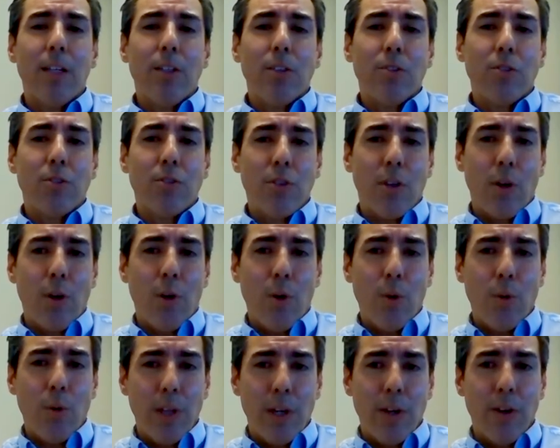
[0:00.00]

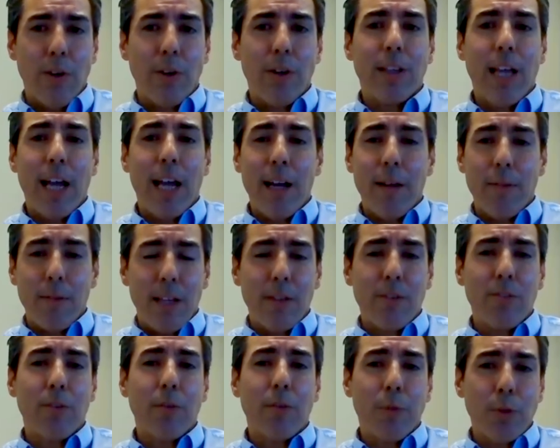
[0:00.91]
So
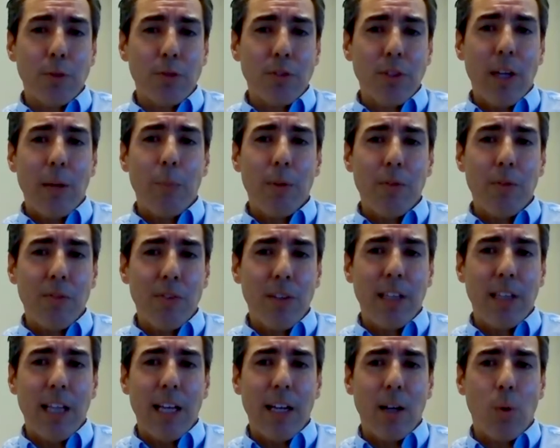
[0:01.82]
that's the first time we've
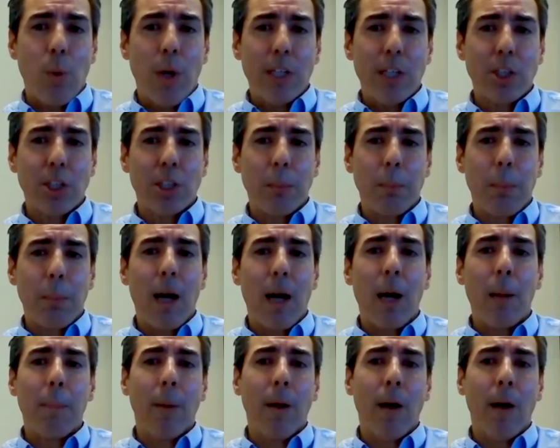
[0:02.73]
seen that question
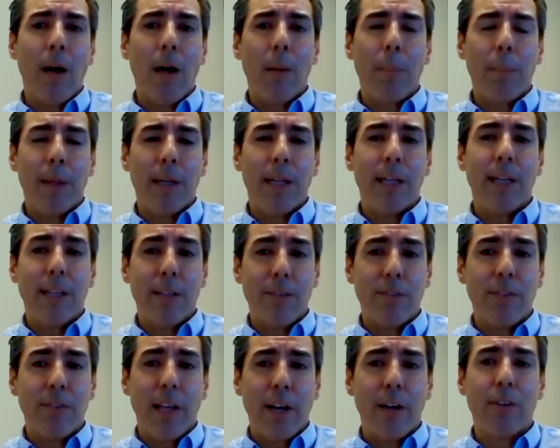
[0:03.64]
pop up, and it
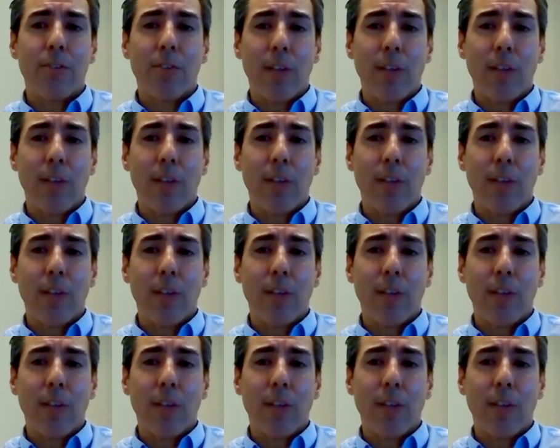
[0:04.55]
is there.